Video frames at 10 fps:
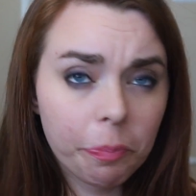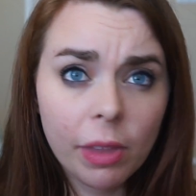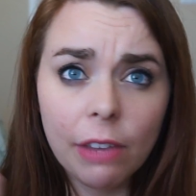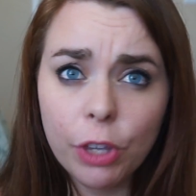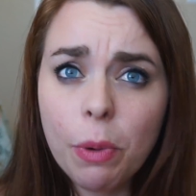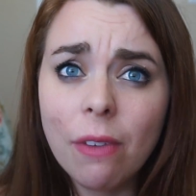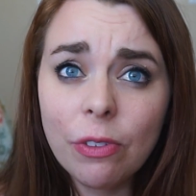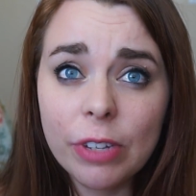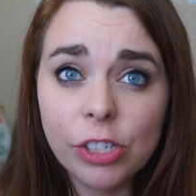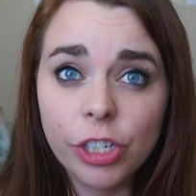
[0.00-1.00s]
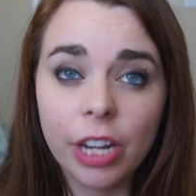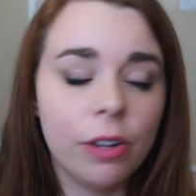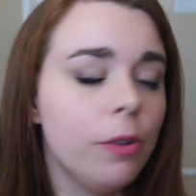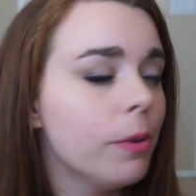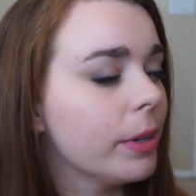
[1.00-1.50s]
if you have a fish
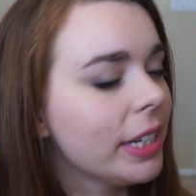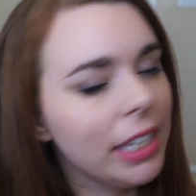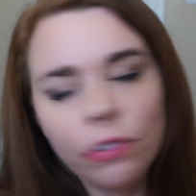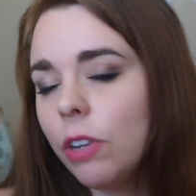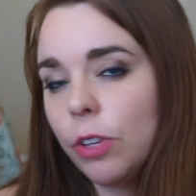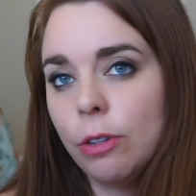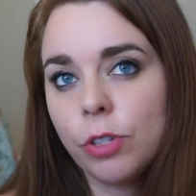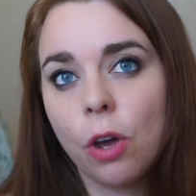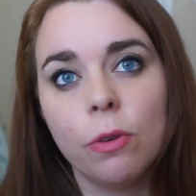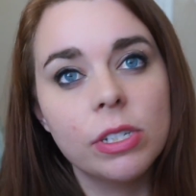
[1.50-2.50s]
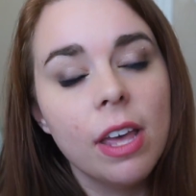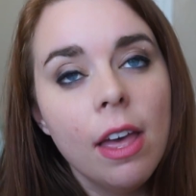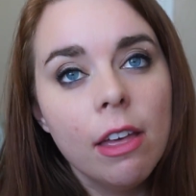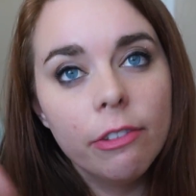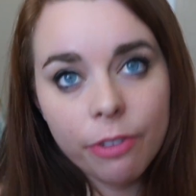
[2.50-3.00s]
channel, or even if you don't,
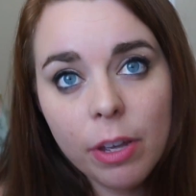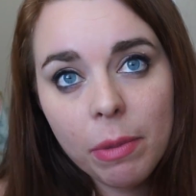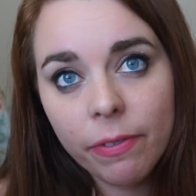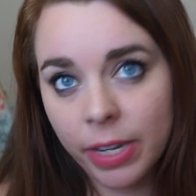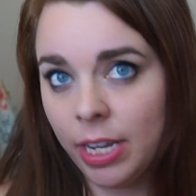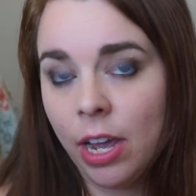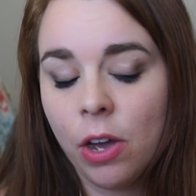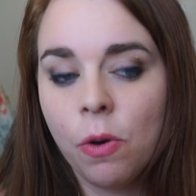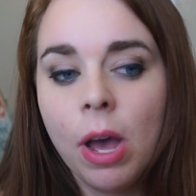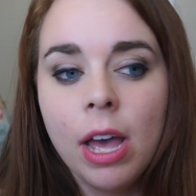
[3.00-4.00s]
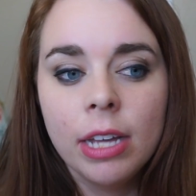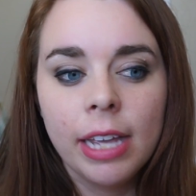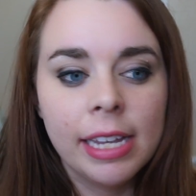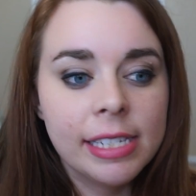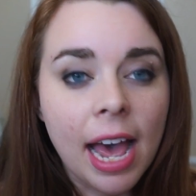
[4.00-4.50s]
film a video
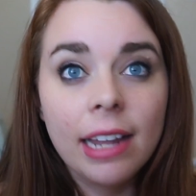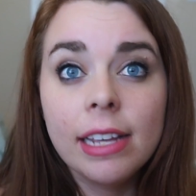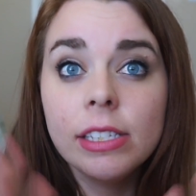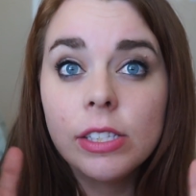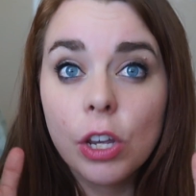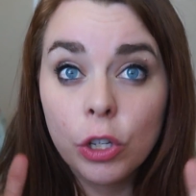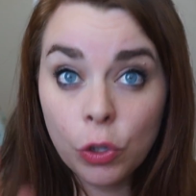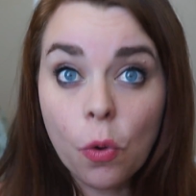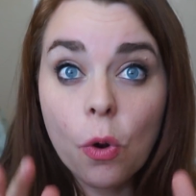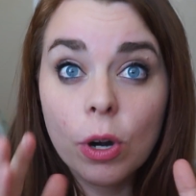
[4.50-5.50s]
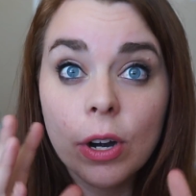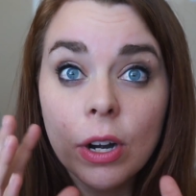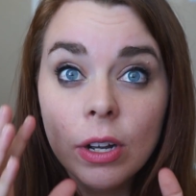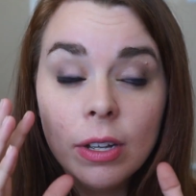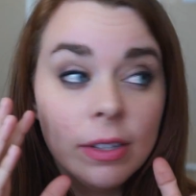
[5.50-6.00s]
and tell us your
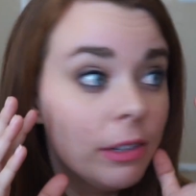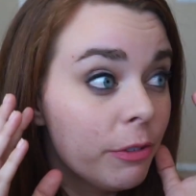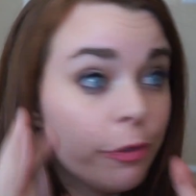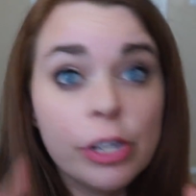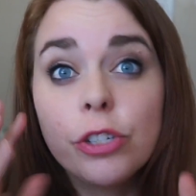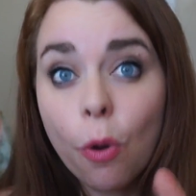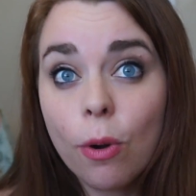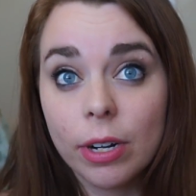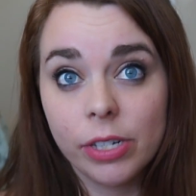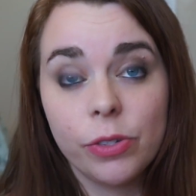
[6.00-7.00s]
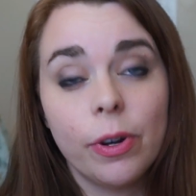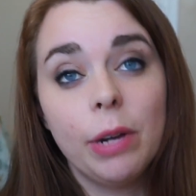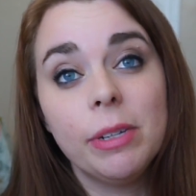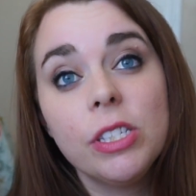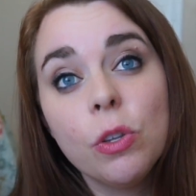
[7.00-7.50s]
fish horror story.
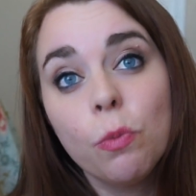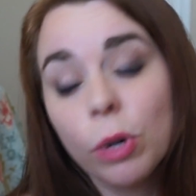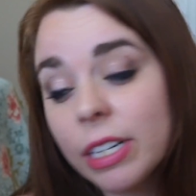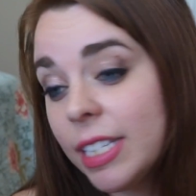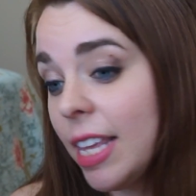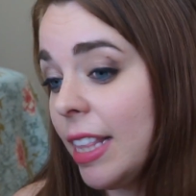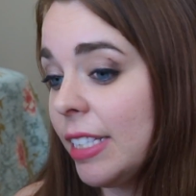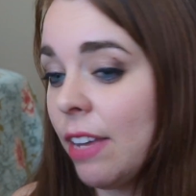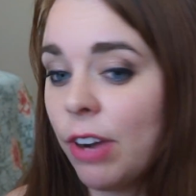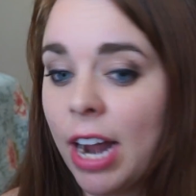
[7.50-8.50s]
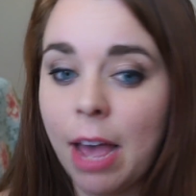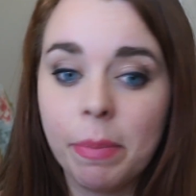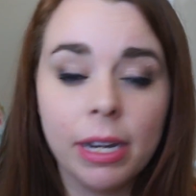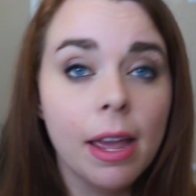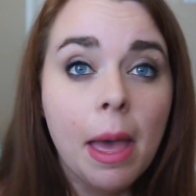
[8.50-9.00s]
What's the worst thing that's ever
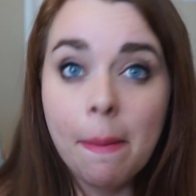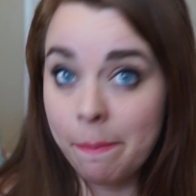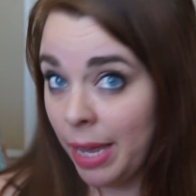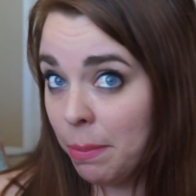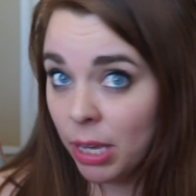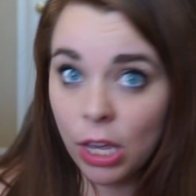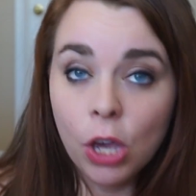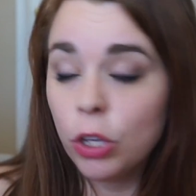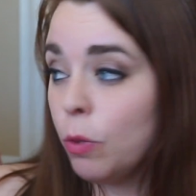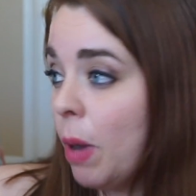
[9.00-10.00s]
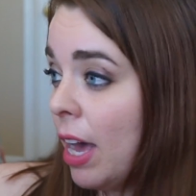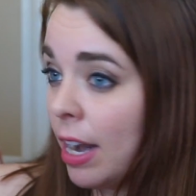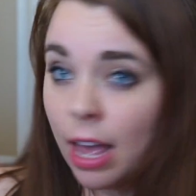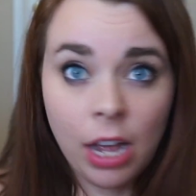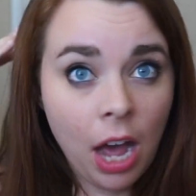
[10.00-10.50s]
happened? Maybe you bought
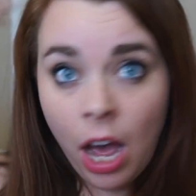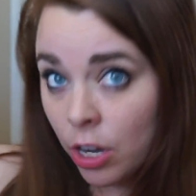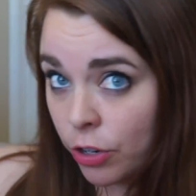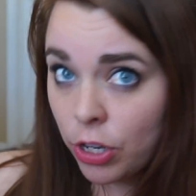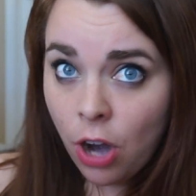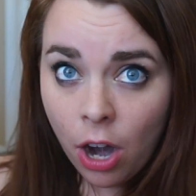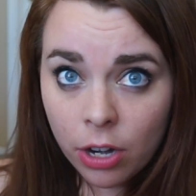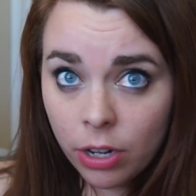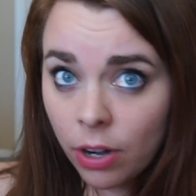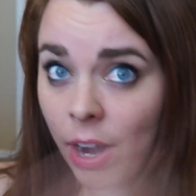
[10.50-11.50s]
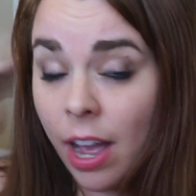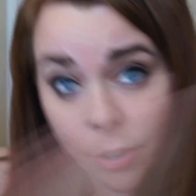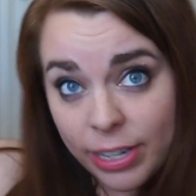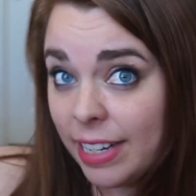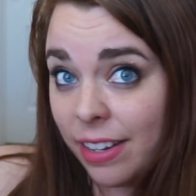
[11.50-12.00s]
100
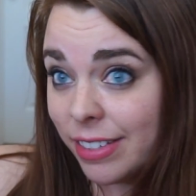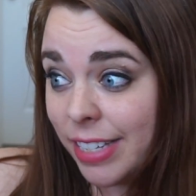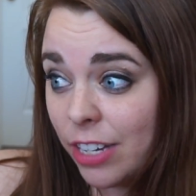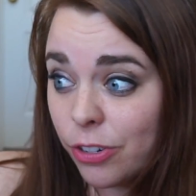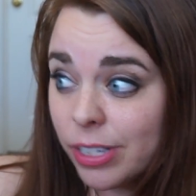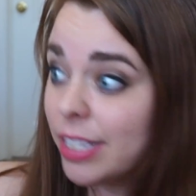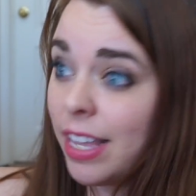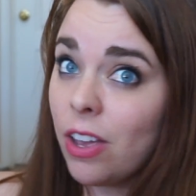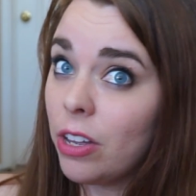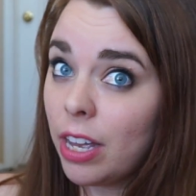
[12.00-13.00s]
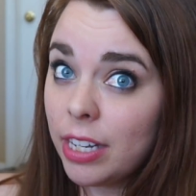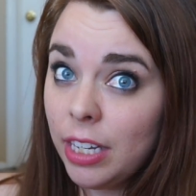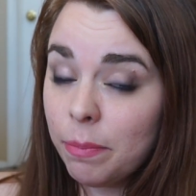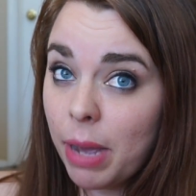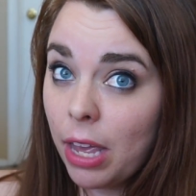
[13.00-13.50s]
neon tetras and they all got
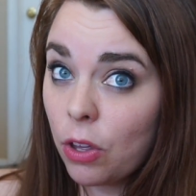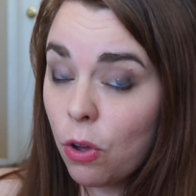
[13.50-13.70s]
eaten by a